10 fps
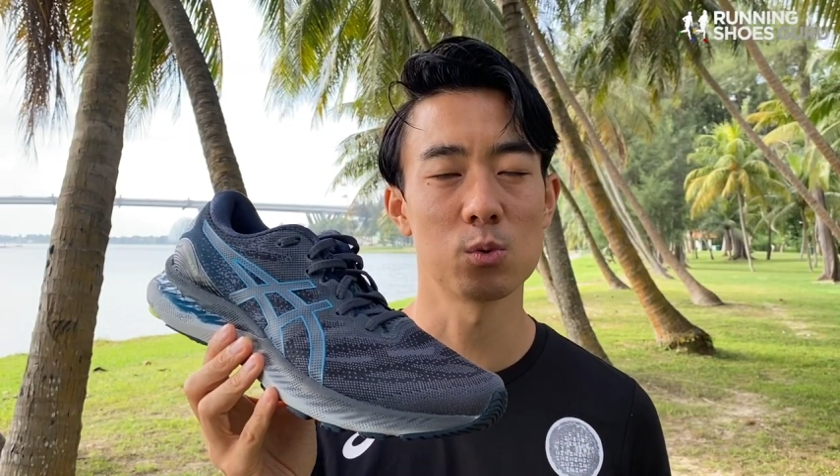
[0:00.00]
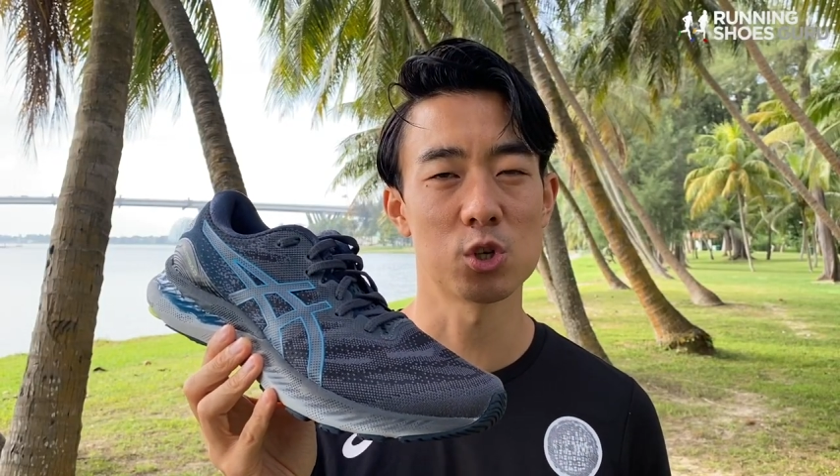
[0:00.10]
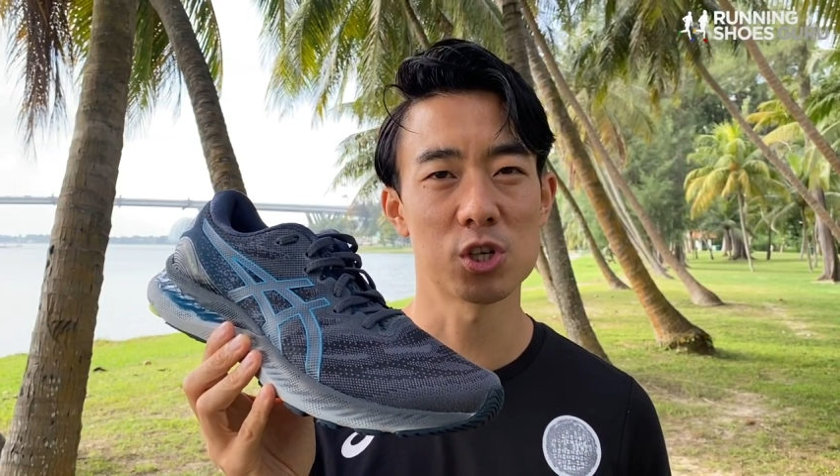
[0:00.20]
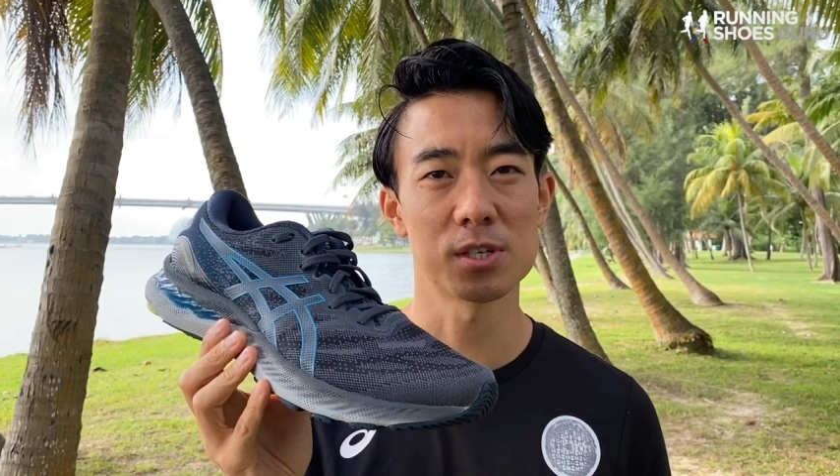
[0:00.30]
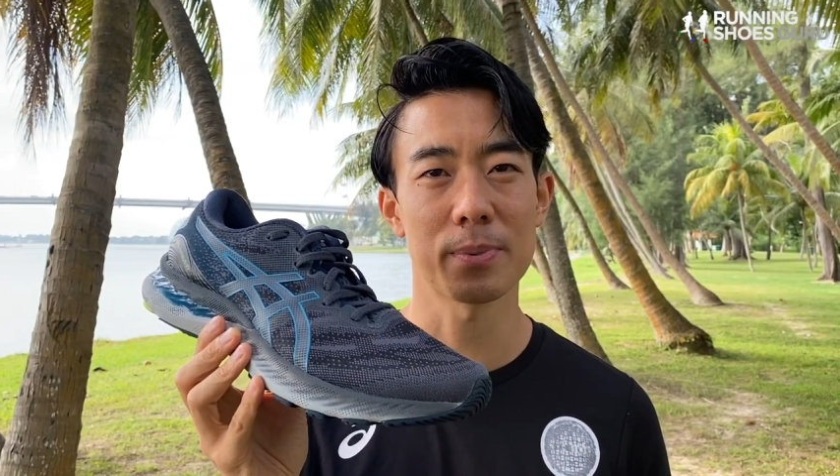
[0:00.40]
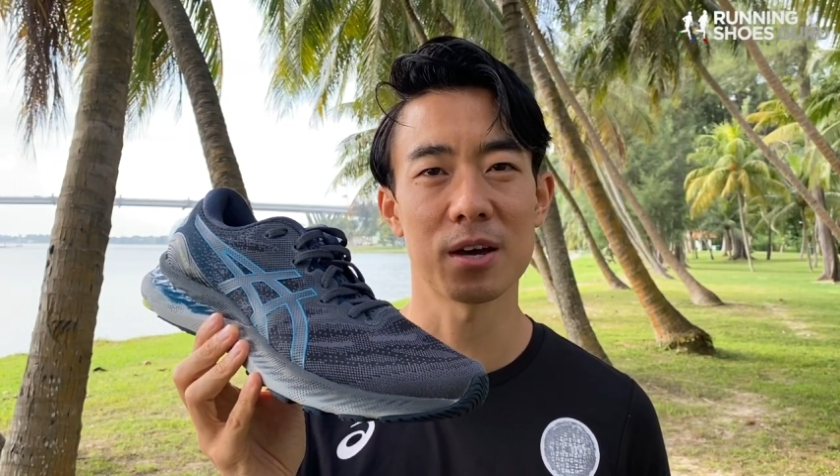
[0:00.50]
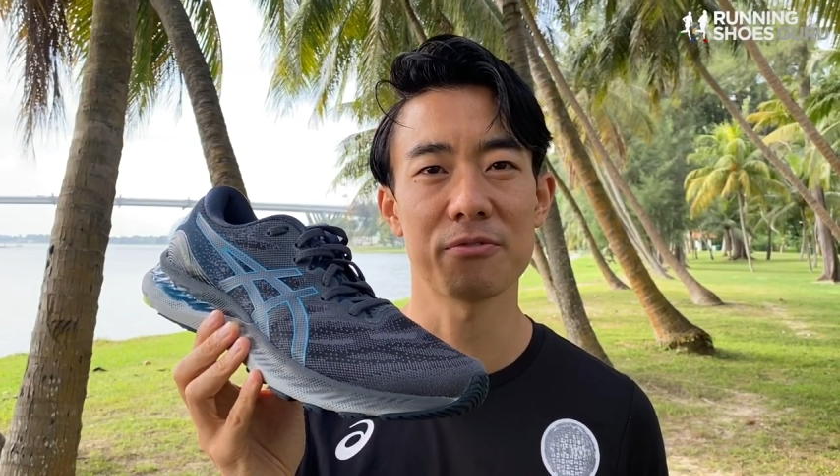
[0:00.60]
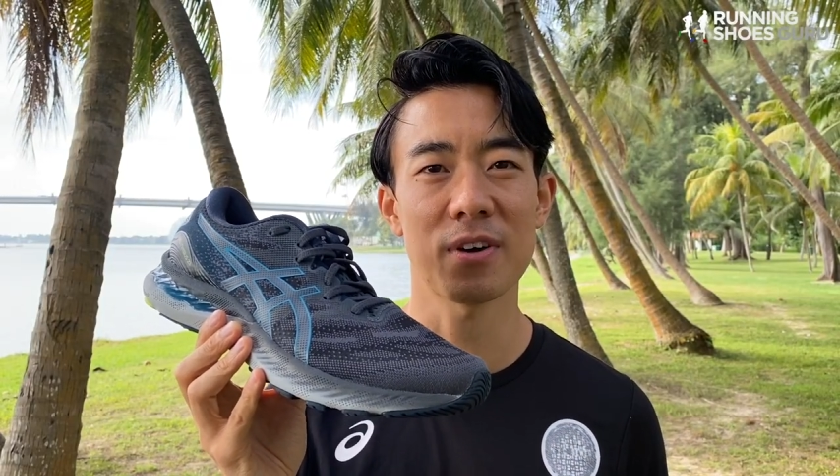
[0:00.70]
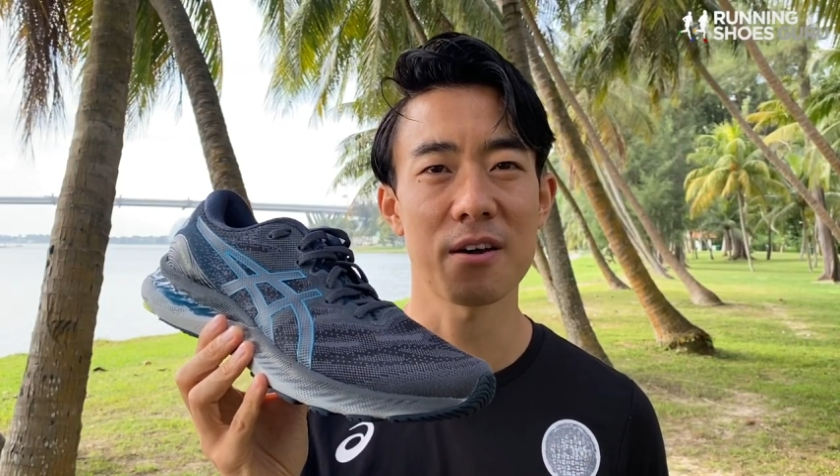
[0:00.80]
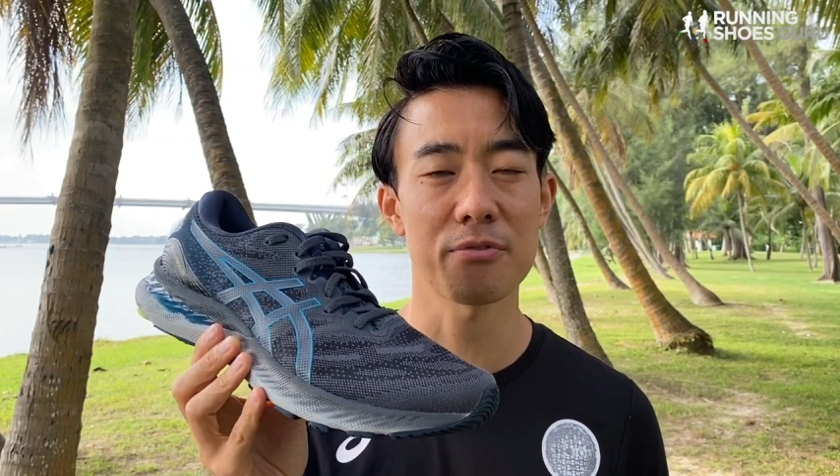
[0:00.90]
which is about
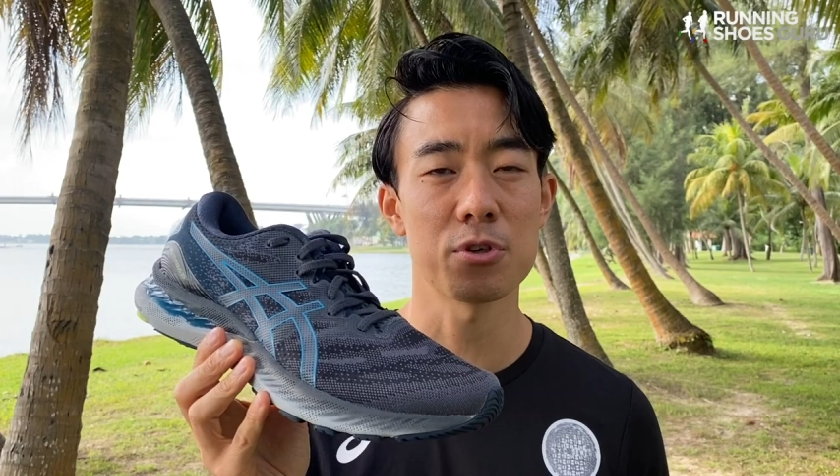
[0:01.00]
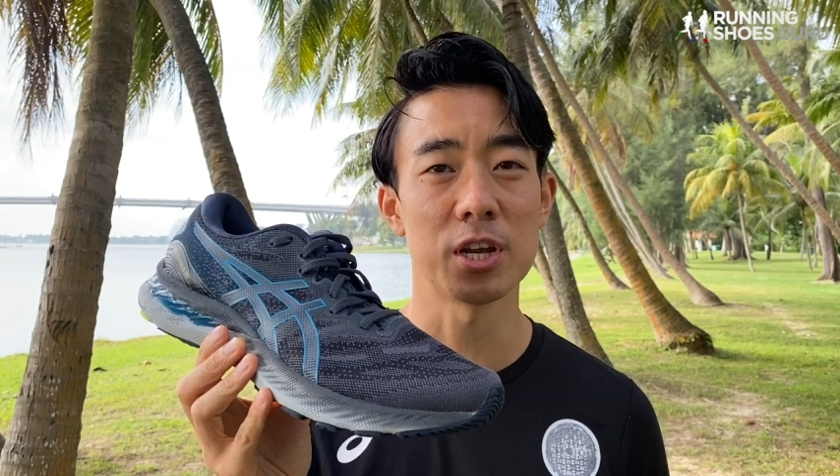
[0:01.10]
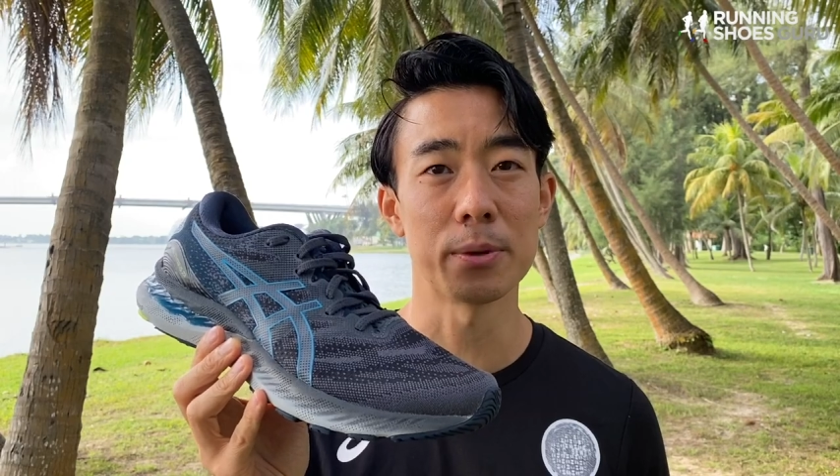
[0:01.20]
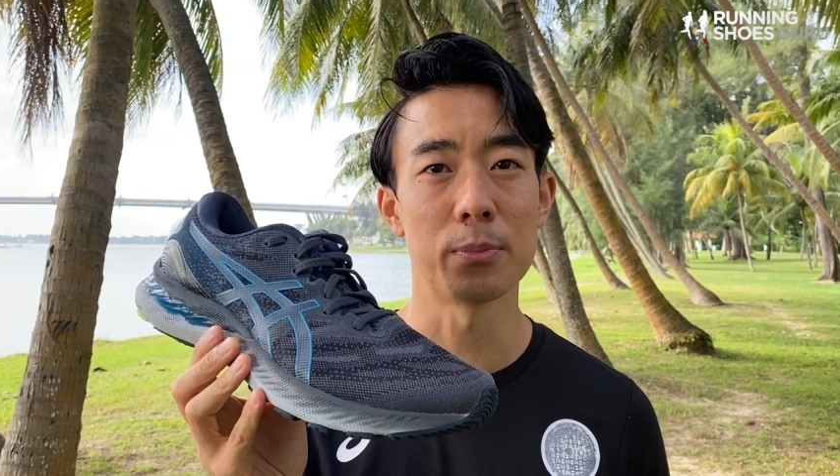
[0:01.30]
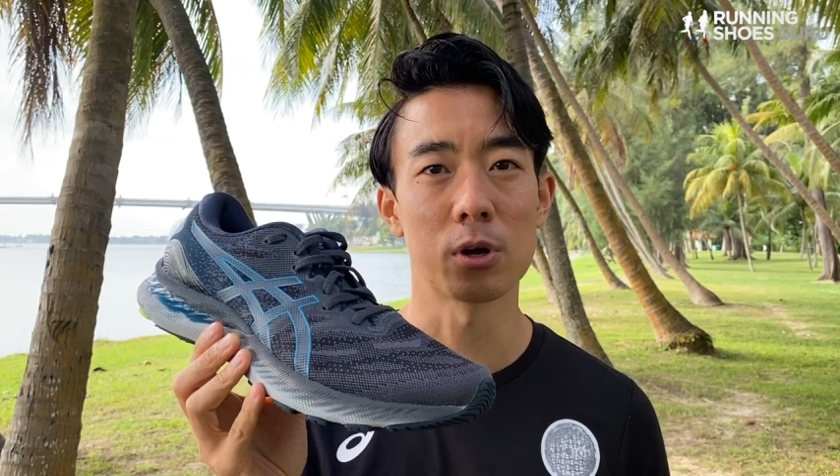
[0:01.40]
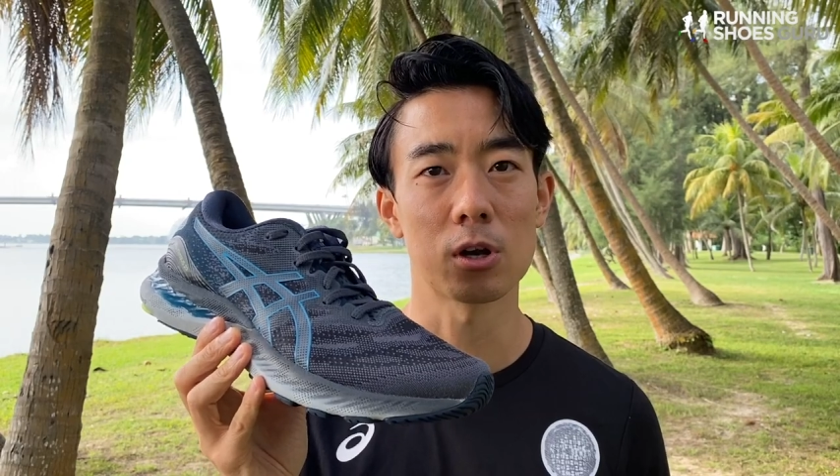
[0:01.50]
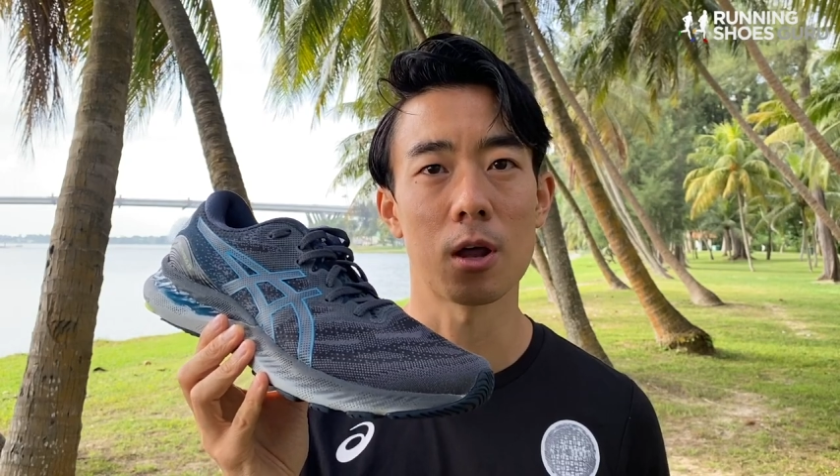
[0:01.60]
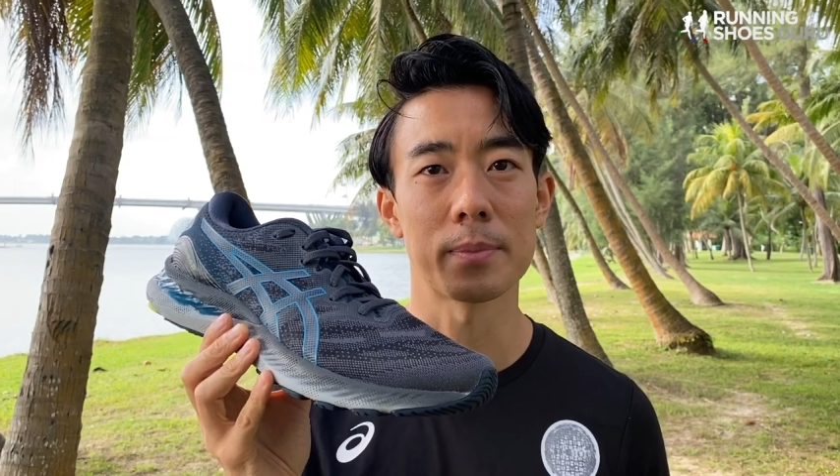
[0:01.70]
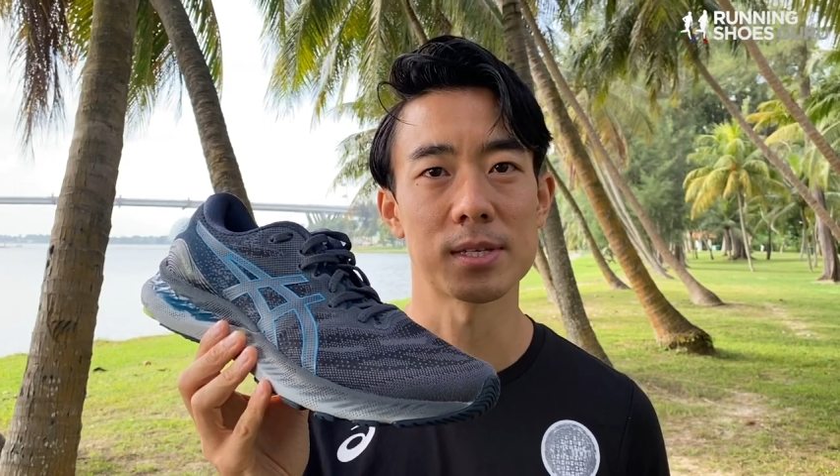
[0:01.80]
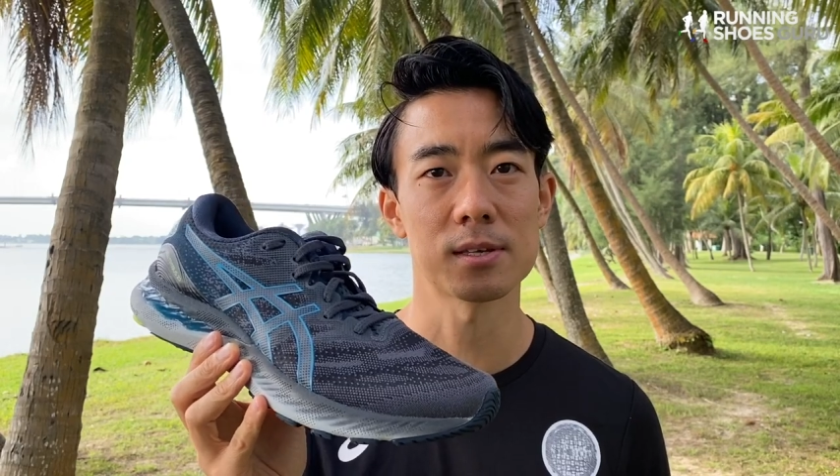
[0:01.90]
530 per
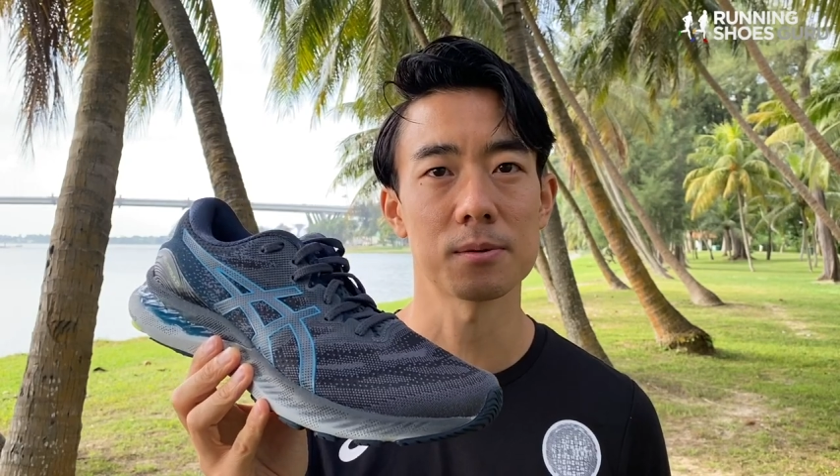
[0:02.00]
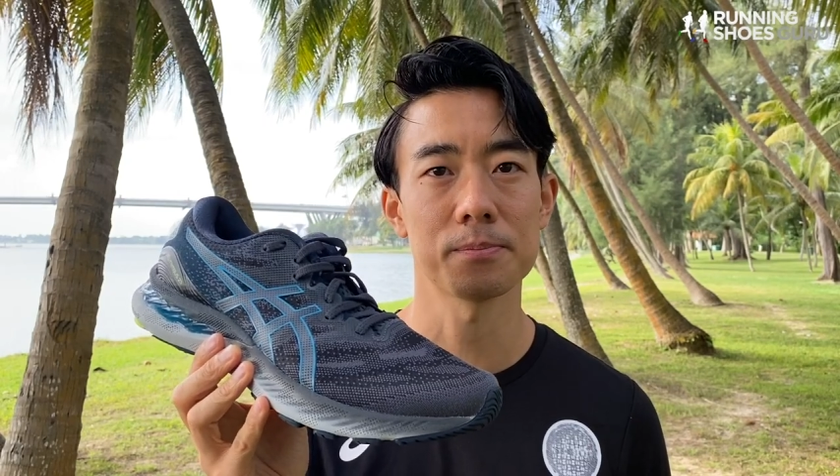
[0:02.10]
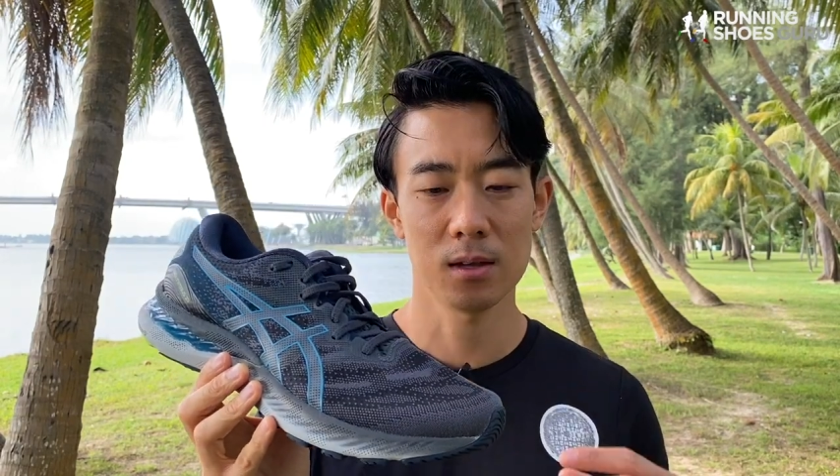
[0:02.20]
kilometer.